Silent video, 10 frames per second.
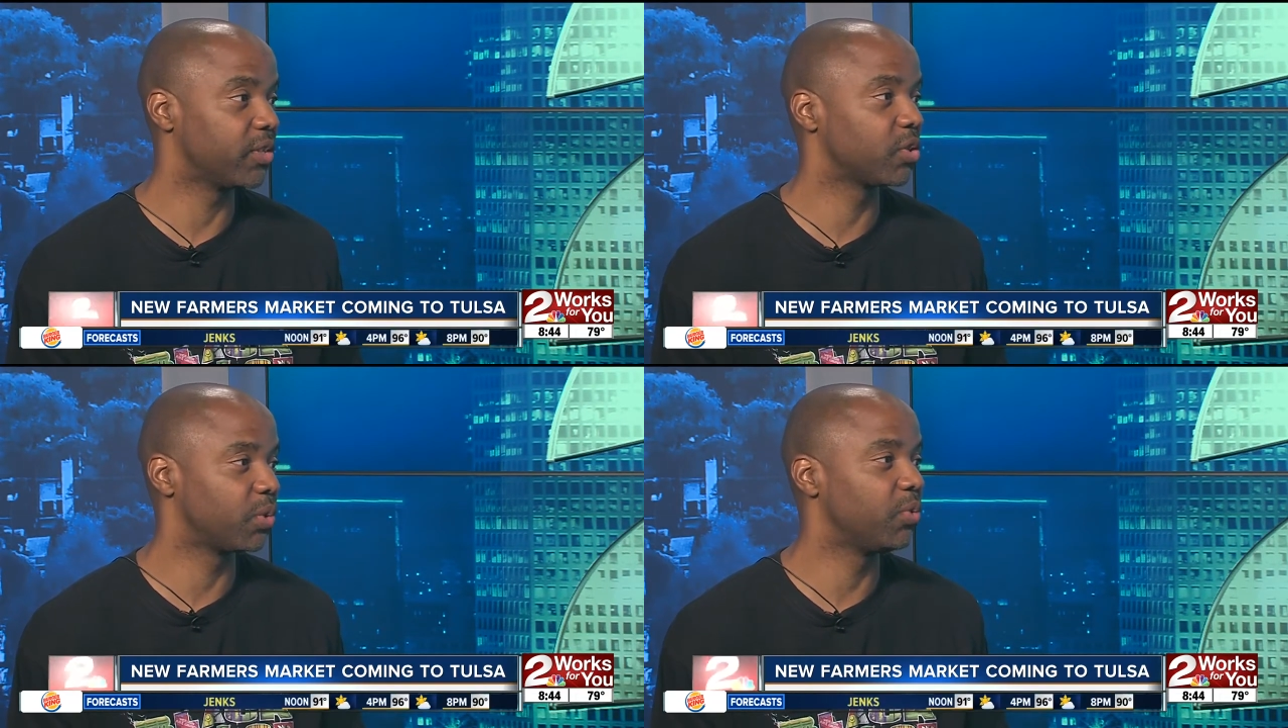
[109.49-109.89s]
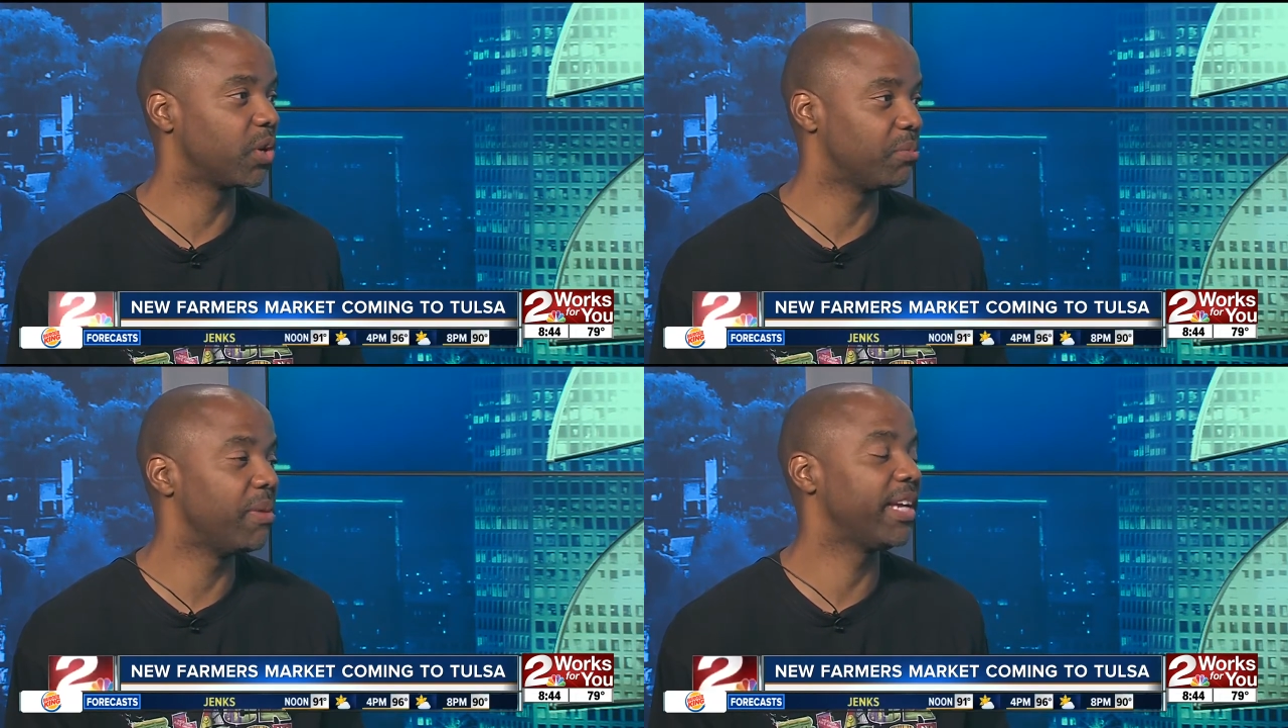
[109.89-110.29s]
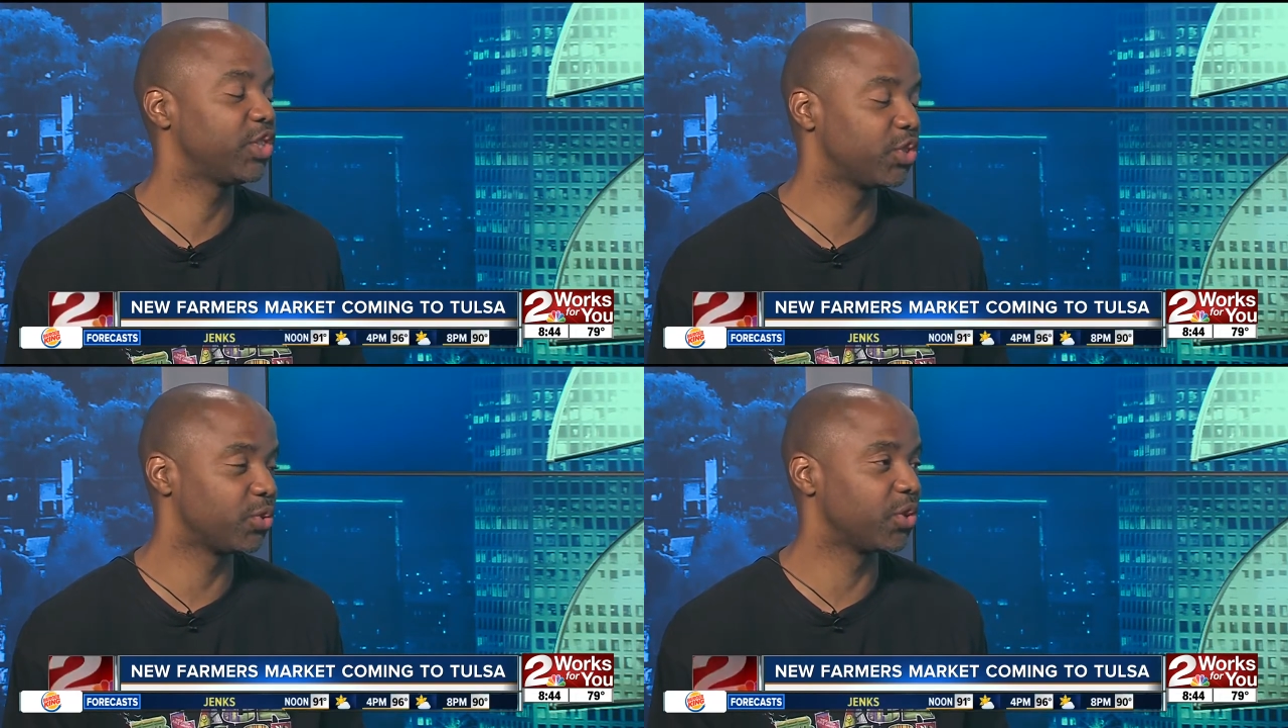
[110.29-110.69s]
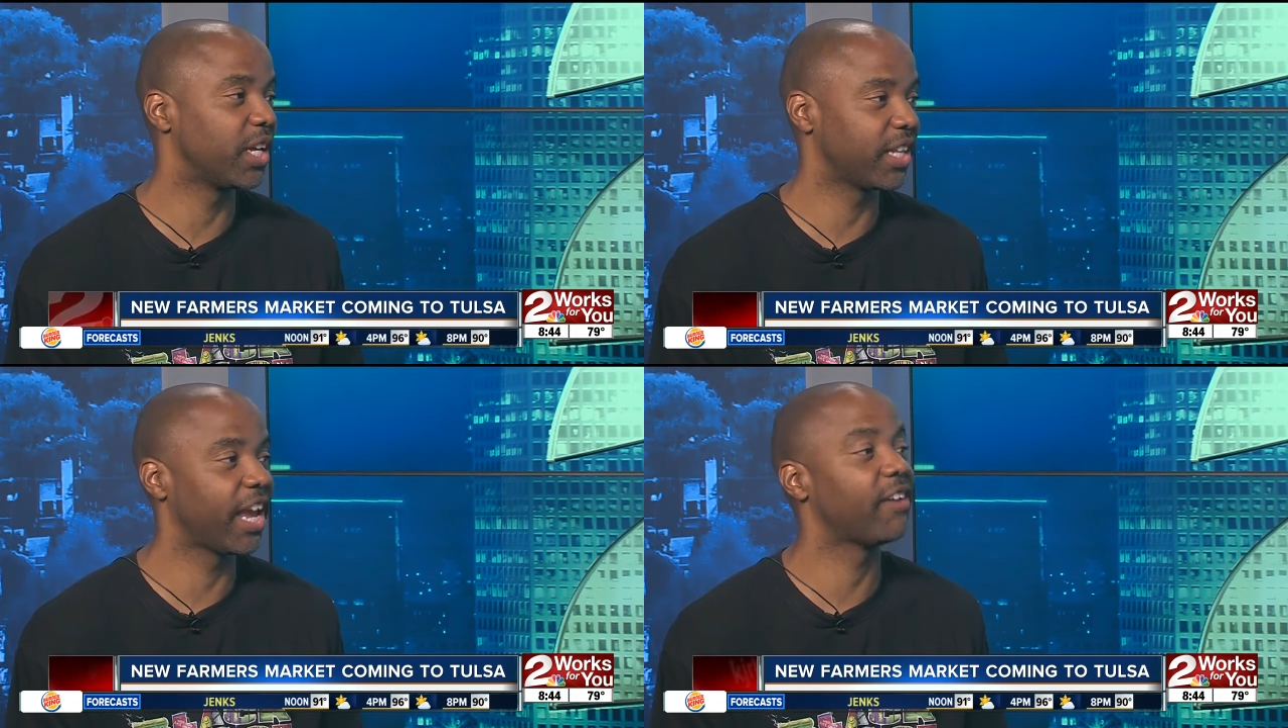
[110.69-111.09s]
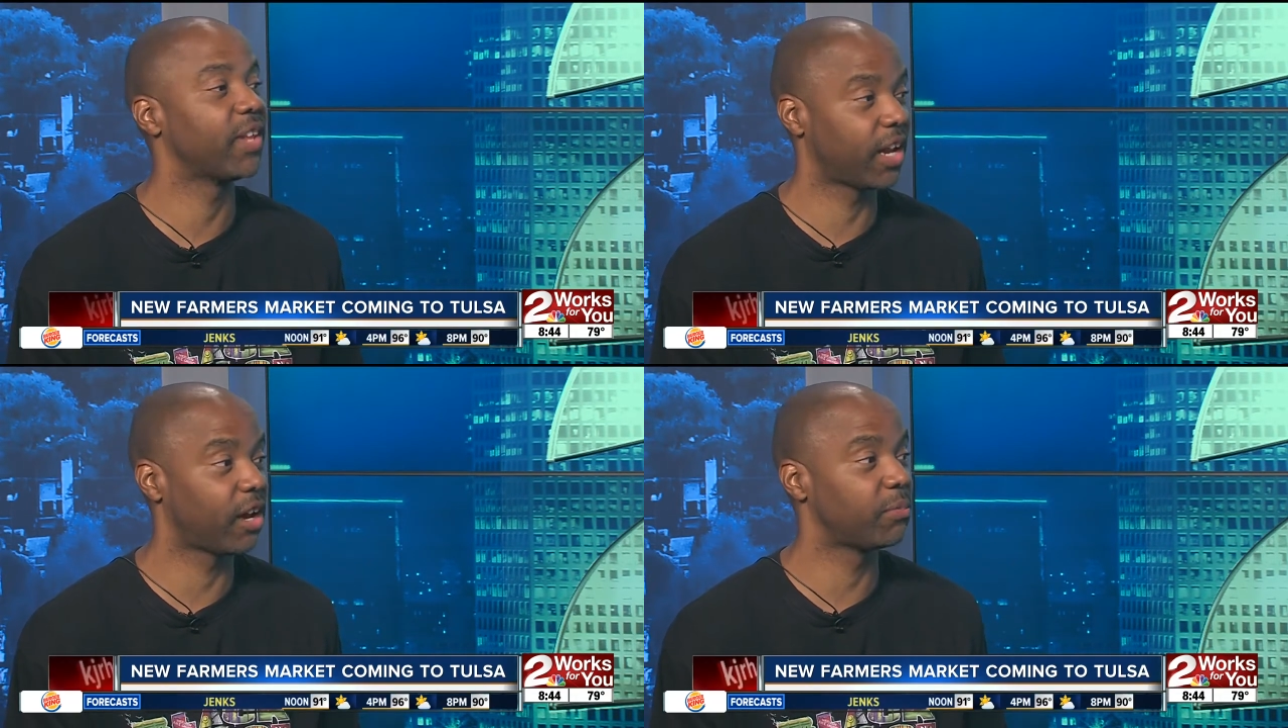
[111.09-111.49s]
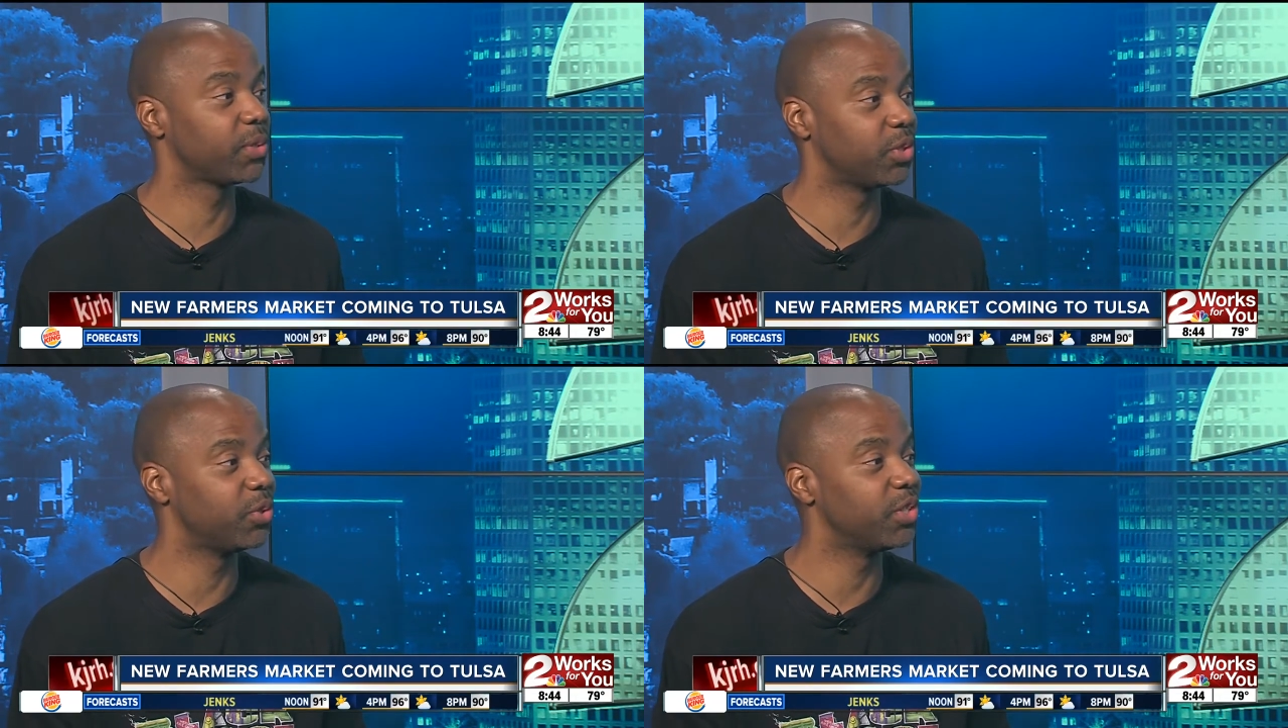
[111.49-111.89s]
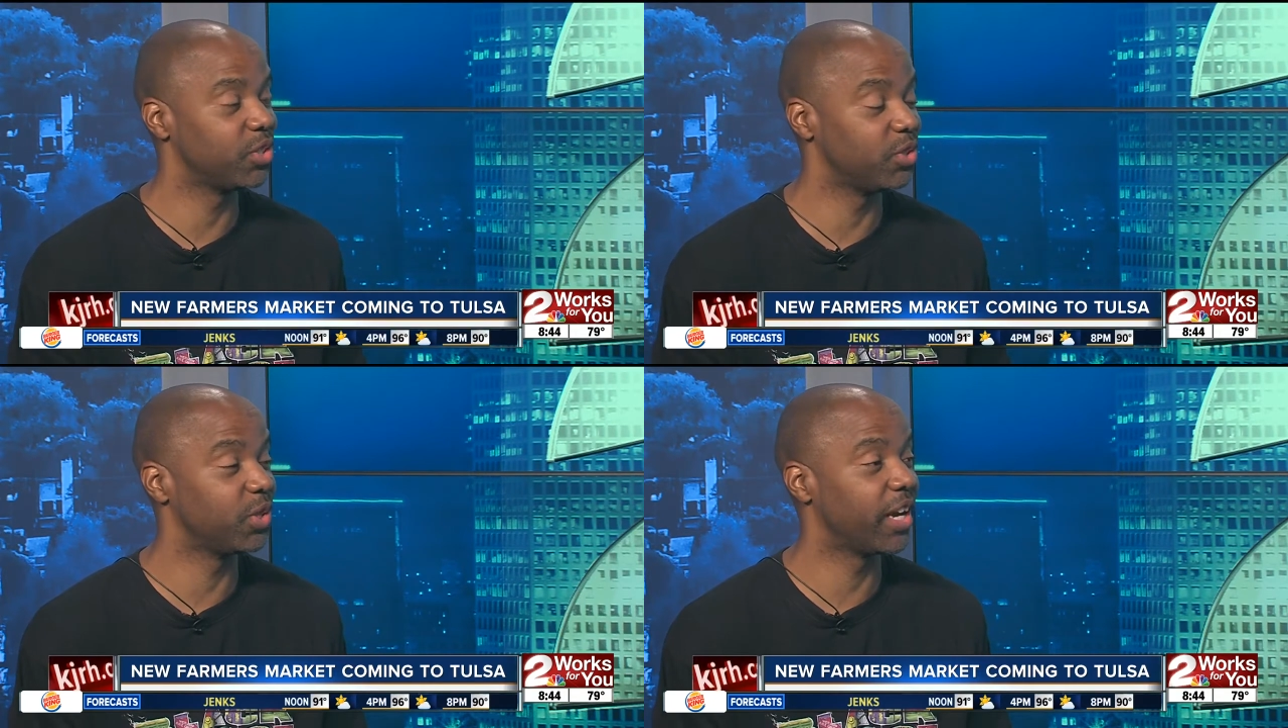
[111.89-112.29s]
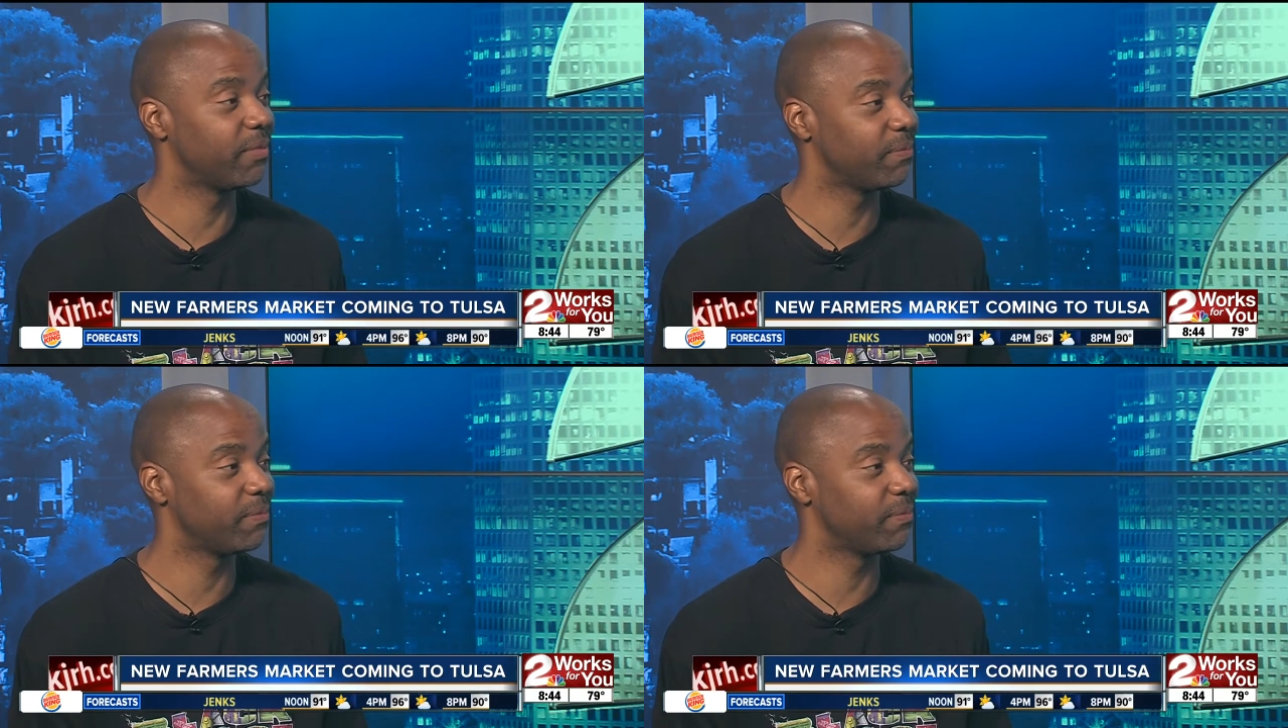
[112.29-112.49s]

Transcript: So we want to make sure that they have that opportunity to do that.